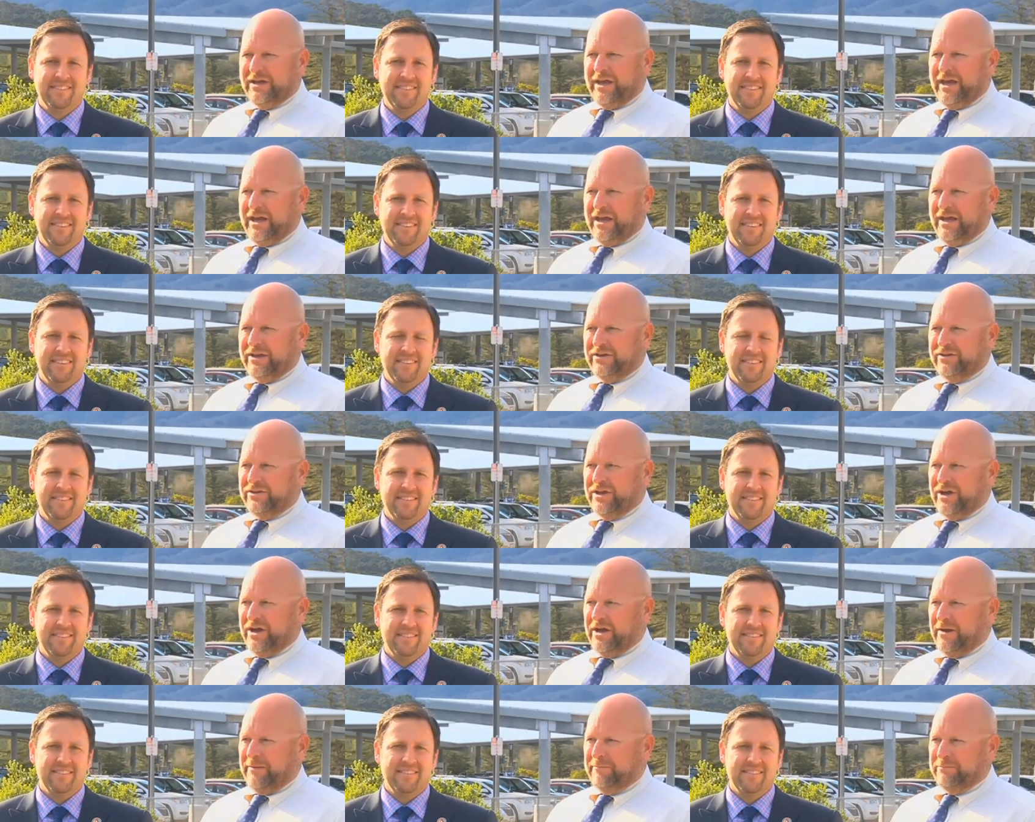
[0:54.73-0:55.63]
Speaker 1: and
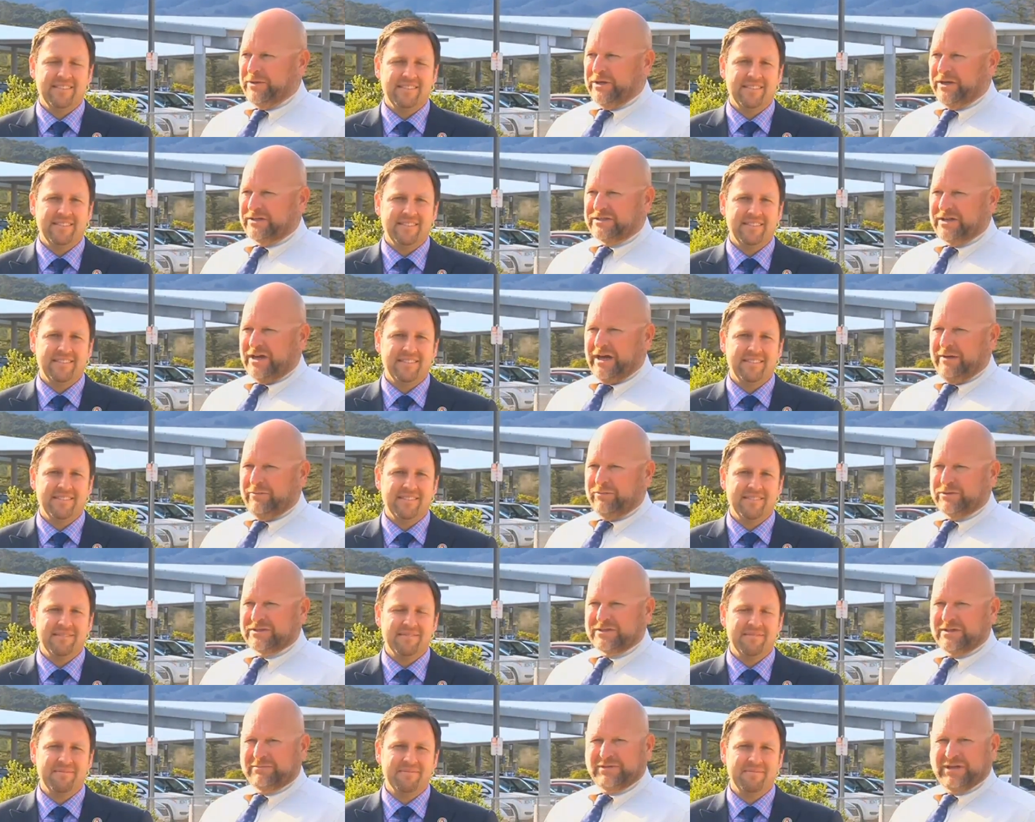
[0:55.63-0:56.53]
um, in a time
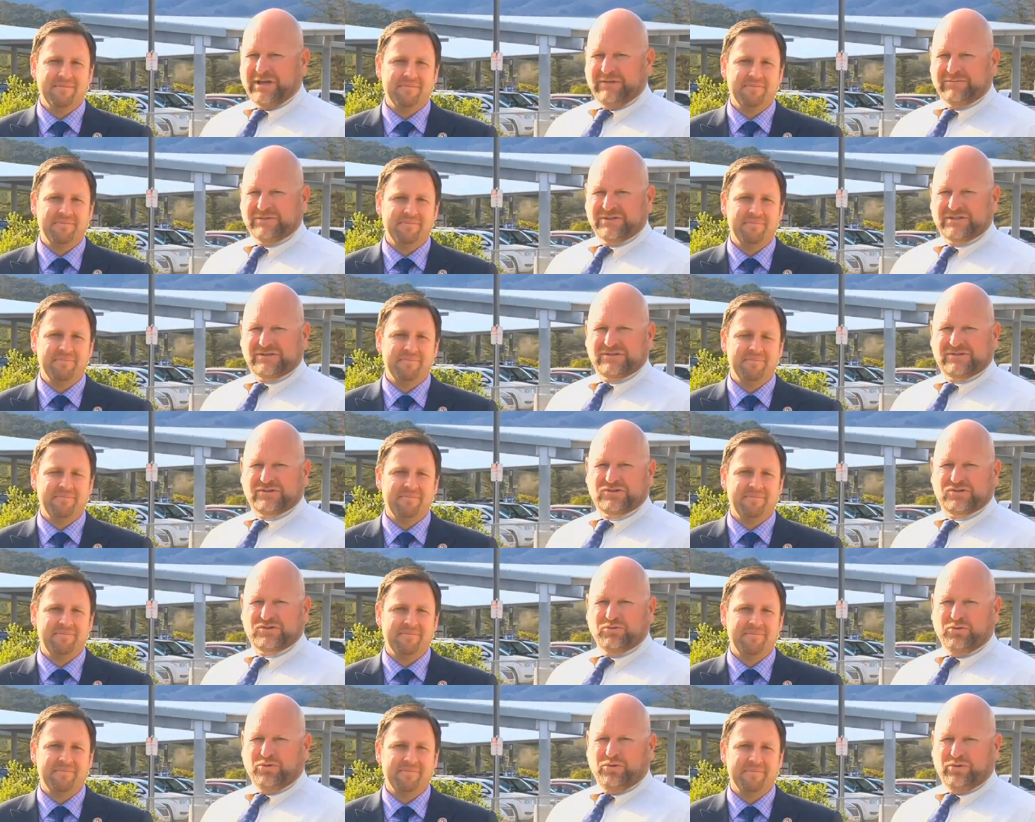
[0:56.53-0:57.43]
when sometimes
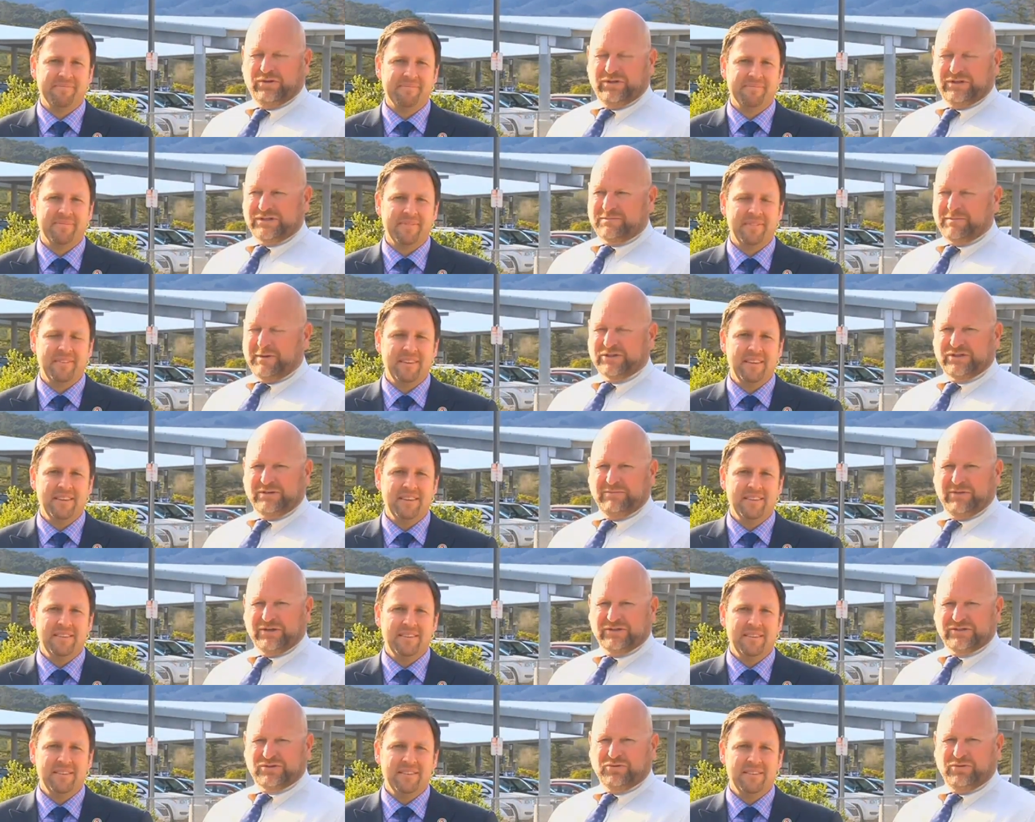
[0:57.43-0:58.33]
school, and especially
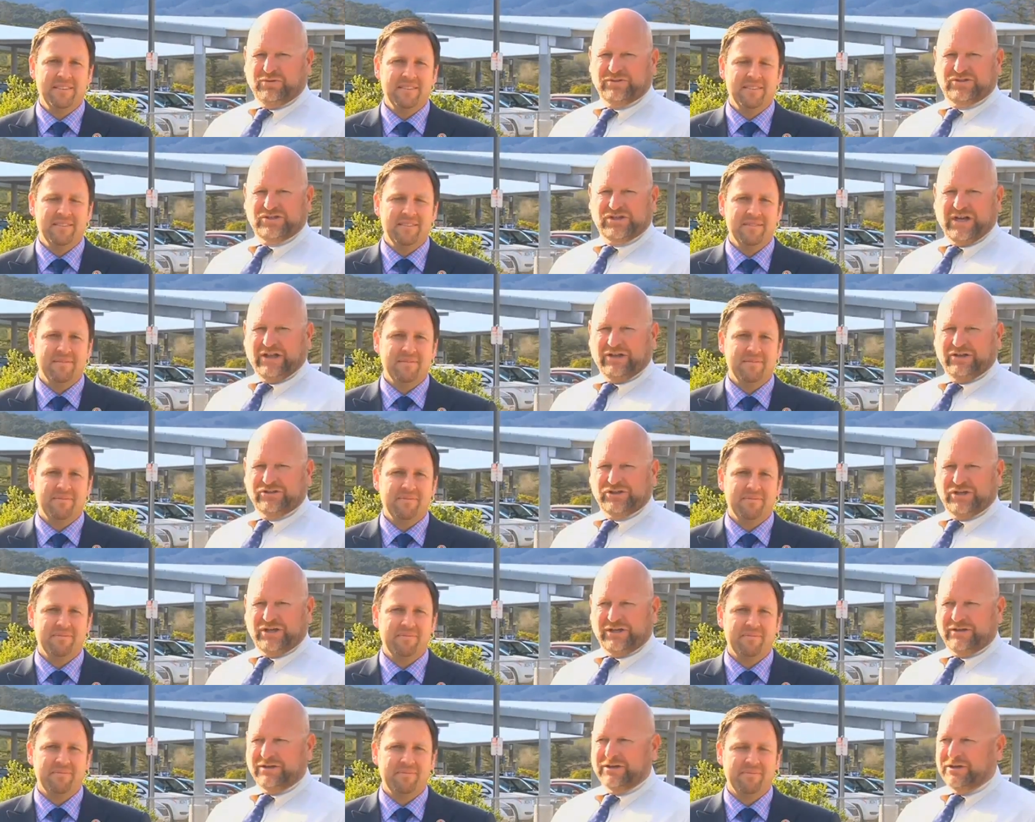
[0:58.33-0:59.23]
middle school, is
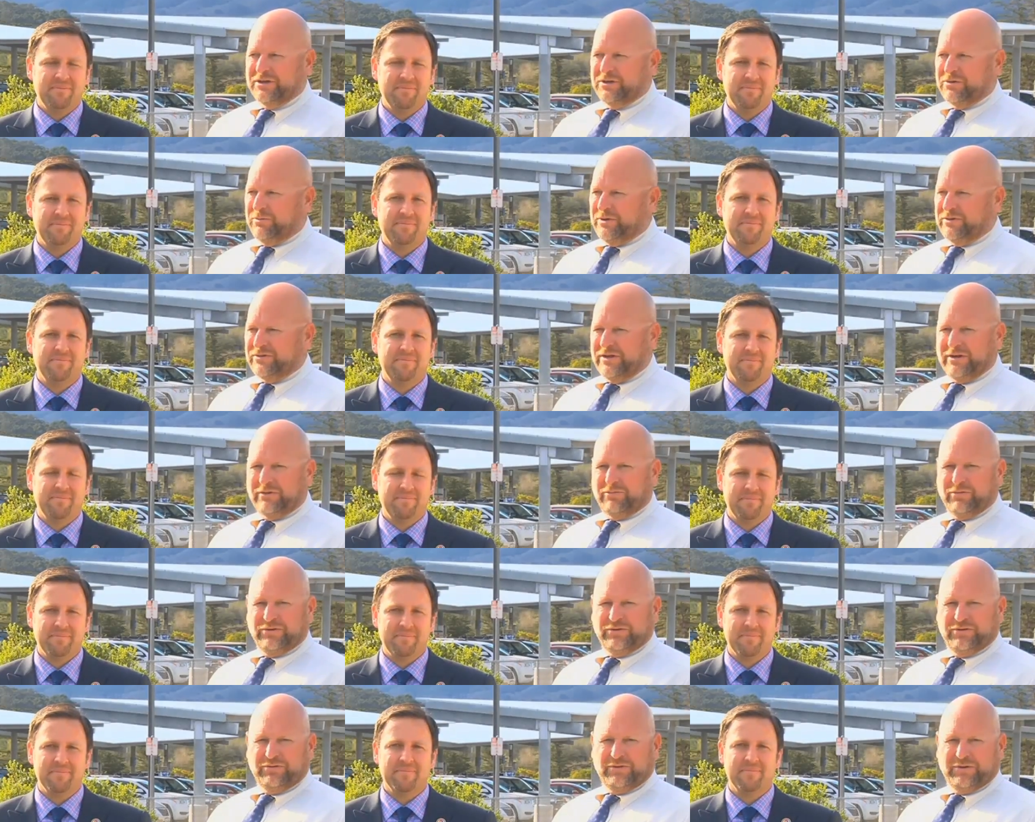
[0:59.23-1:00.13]
challenging, we think
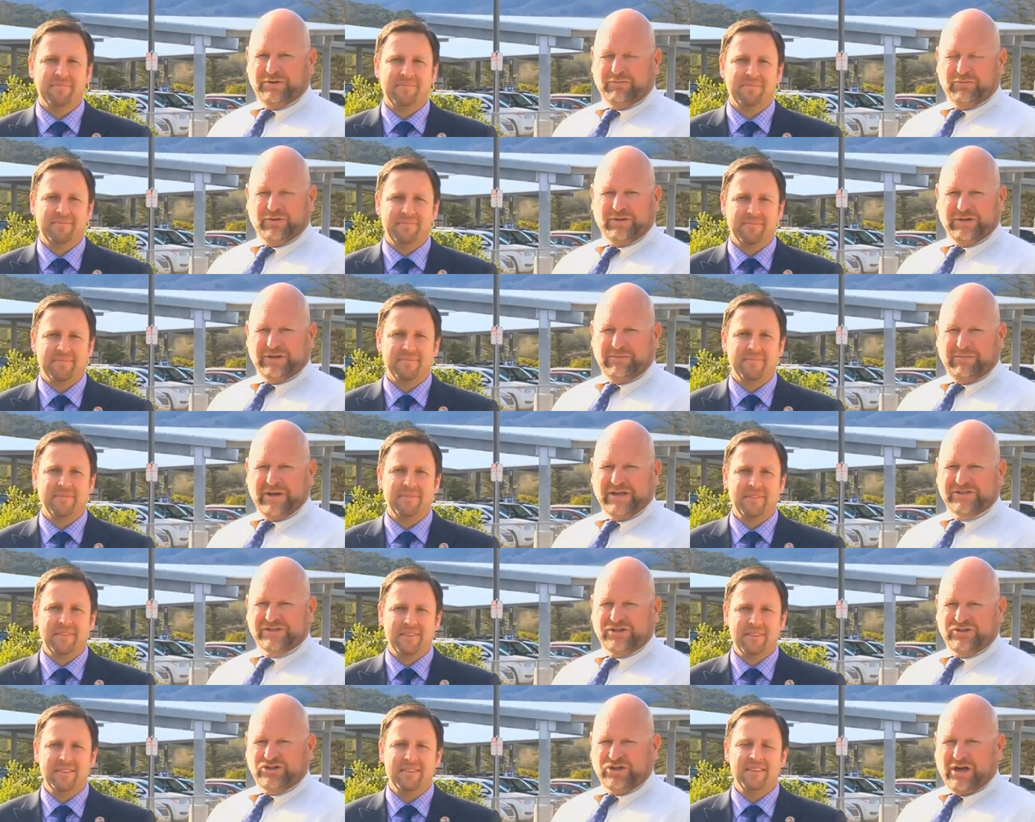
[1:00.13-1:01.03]
we're doing a really
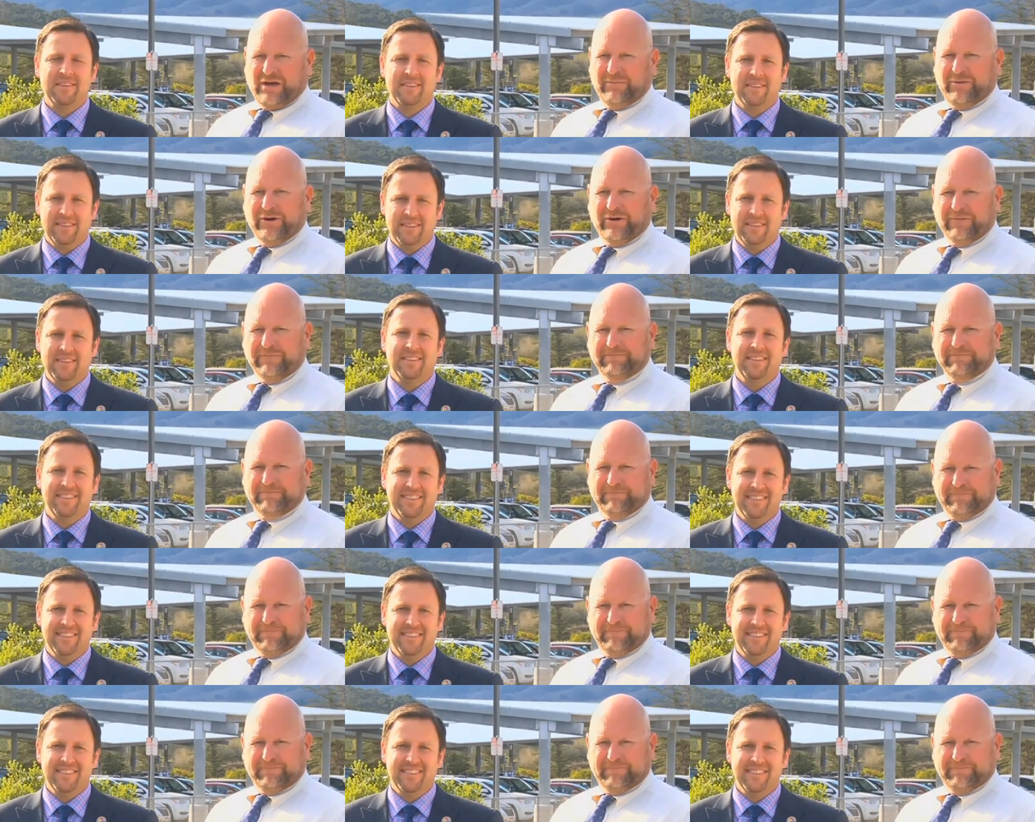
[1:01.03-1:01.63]
amazing job here.